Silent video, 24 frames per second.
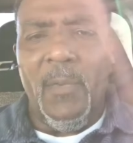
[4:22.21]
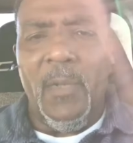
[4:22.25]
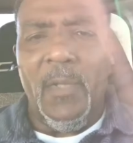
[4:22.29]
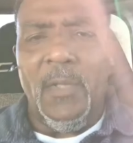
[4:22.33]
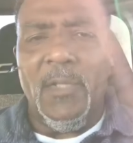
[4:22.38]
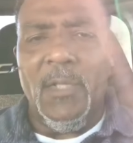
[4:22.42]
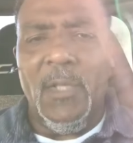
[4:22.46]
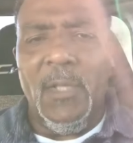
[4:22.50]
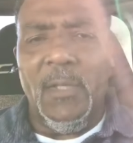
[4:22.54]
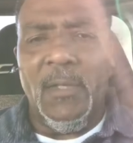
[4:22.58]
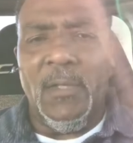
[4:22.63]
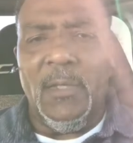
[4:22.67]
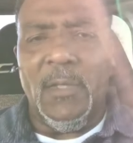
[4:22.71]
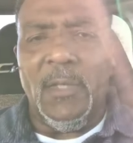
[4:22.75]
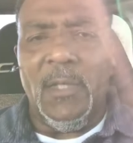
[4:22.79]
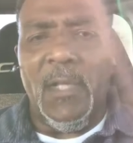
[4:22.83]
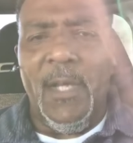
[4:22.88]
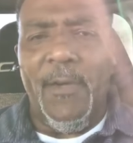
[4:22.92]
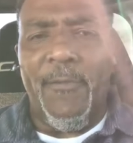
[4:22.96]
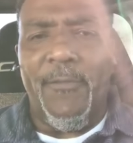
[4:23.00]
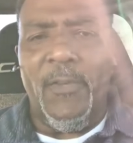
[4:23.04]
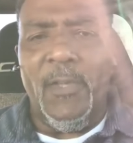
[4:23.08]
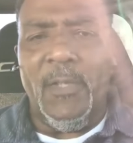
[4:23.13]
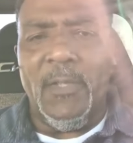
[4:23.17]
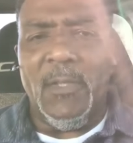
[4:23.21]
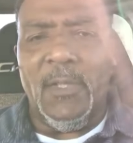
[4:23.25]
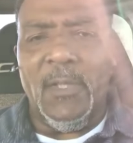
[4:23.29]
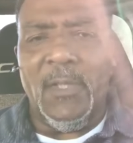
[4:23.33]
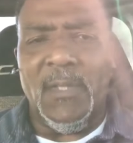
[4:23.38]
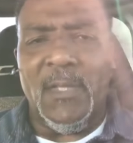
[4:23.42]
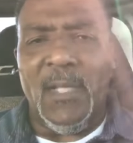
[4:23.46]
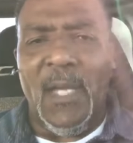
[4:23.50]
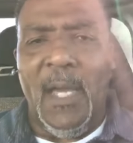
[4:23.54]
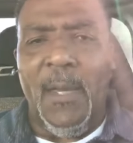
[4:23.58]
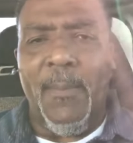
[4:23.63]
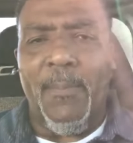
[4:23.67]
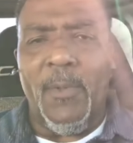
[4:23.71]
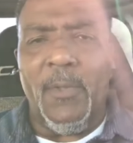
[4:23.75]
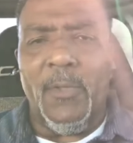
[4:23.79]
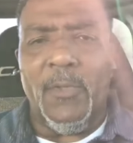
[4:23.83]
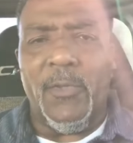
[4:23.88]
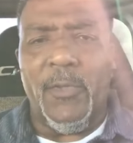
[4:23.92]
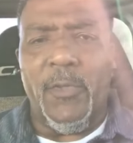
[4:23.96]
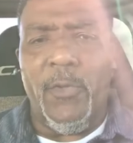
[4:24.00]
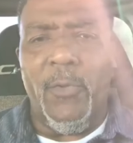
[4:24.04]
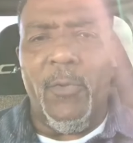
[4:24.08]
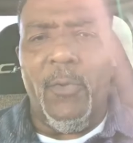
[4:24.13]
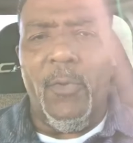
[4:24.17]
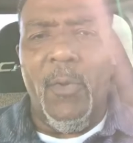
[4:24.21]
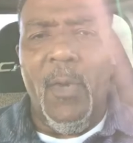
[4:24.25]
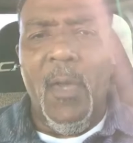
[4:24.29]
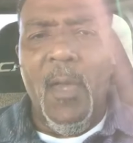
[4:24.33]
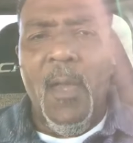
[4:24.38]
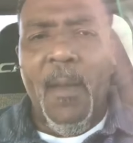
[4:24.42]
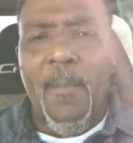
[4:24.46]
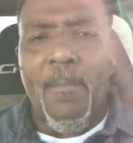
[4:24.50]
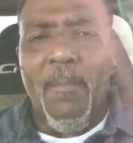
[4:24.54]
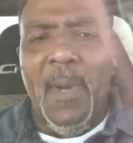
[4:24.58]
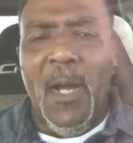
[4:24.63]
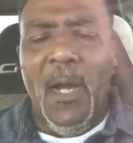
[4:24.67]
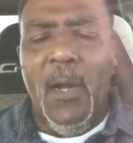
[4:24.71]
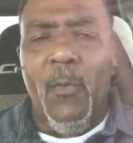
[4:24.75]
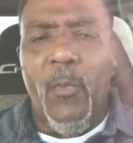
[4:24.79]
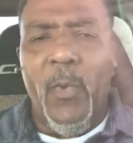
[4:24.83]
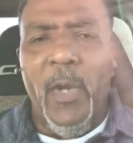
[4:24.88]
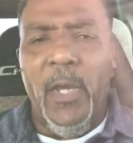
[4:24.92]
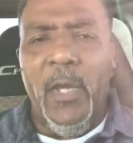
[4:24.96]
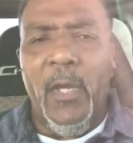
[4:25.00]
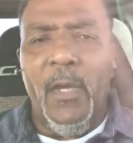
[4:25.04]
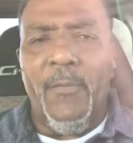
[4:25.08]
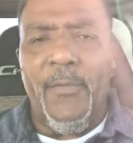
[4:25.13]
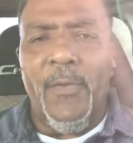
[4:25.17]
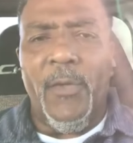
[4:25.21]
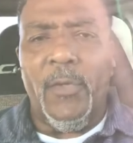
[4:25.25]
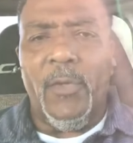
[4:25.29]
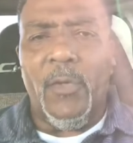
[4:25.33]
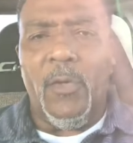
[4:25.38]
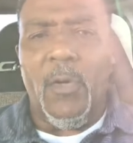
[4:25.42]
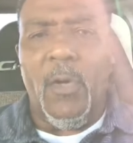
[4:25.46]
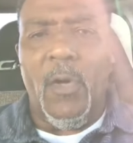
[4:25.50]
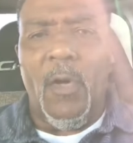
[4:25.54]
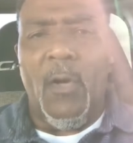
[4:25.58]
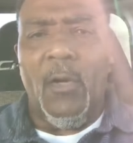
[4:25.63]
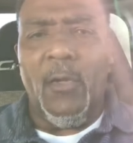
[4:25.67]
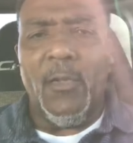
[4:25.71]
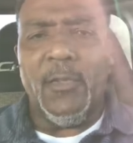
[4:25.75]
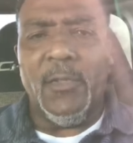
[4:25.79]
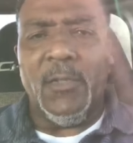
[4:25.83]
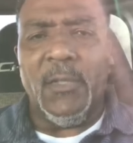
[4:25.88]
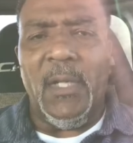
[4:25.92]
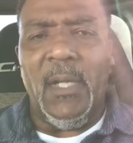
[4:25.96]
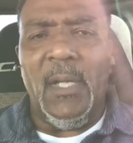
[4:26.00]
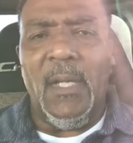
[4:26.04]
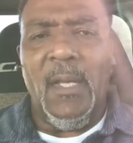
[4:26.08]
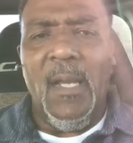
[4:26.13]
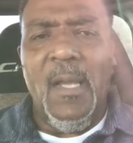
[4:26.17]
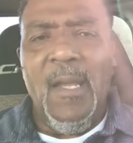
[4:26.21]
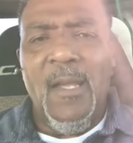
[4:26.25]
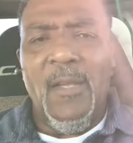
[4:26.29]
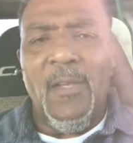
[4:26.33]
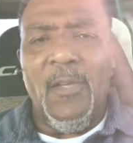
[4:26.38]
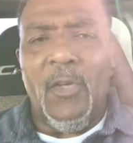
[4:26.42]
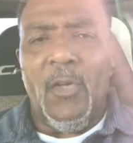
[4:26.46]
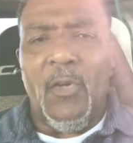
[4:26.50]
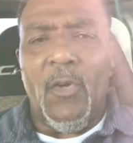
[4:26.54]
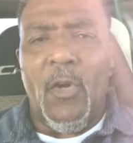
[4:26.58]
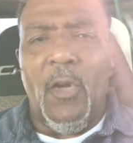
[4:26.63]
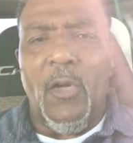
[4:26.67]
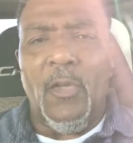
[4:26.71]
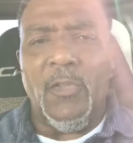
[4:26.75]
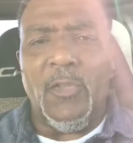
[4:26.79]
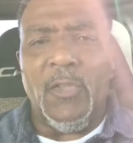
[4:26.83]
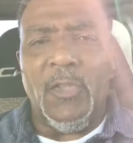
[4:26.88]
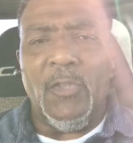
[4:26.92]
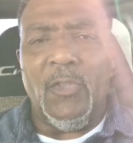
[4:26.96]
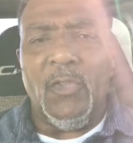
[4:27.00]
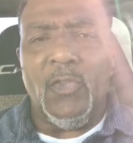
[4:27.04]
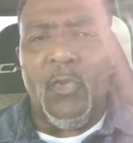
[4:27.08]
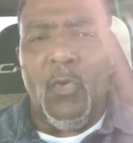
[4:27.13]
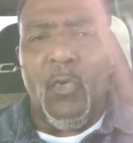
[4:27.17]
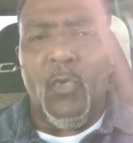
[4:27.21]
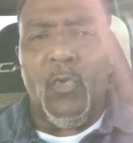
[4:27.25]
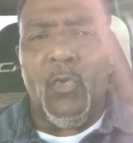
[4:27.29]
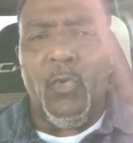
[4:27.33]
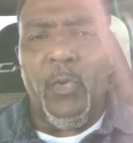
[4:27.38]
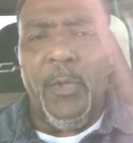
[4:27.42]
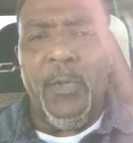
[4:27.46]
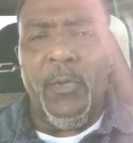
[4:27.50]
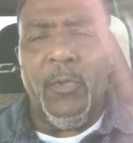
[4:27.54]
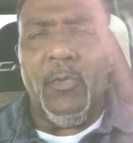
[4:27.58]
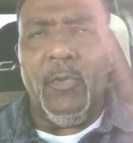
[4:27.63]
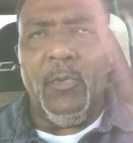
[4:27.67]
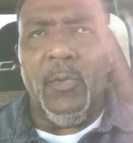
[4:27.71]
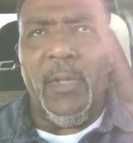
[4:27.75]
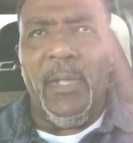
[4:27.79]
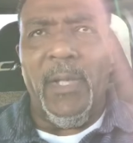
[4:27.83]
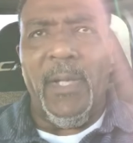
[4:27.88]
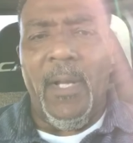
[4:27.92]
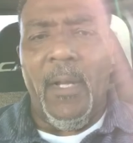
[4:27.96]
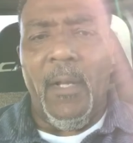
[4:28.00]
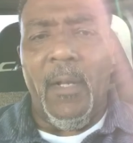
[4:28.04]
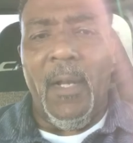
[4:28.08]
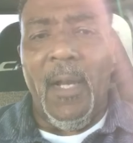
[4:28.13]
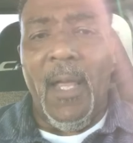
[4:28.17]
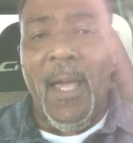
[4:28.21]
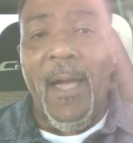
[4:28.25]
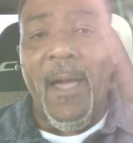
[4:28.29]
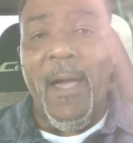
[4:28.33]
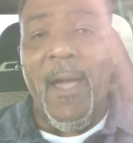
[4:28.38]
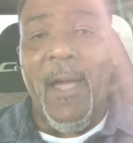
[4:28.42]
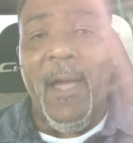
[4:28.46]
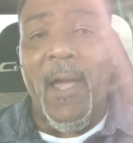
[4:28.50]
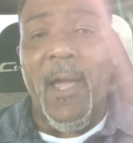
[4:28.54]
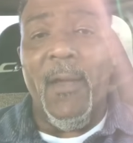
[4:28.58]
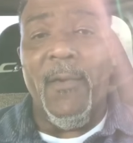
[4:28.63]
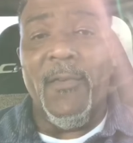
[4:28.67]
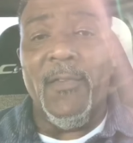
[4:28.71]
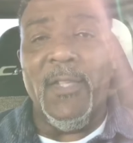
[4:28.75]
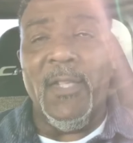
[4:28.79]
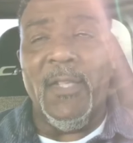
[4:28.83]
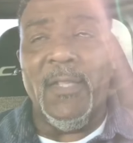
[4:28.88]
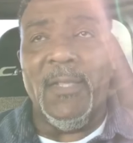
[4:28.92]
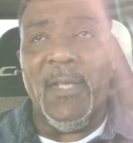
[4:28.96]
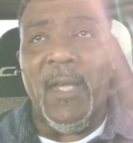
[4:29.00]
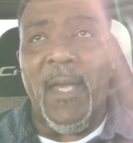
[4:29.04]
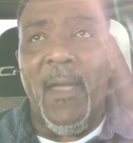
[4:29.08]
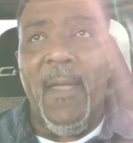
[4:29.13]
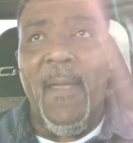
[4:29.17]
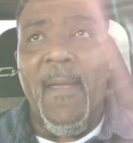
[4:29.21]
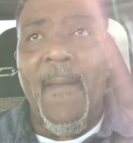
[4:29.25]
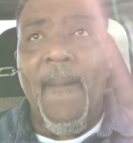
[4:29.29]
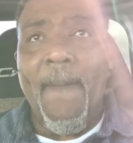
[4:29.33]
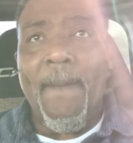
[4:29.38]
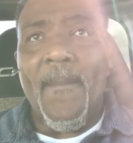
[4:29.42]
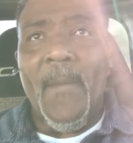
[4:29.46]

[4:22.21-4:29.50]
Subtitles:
when Jesus left his disciples through by way of the cross, and the cross is so critical in our lives, is that,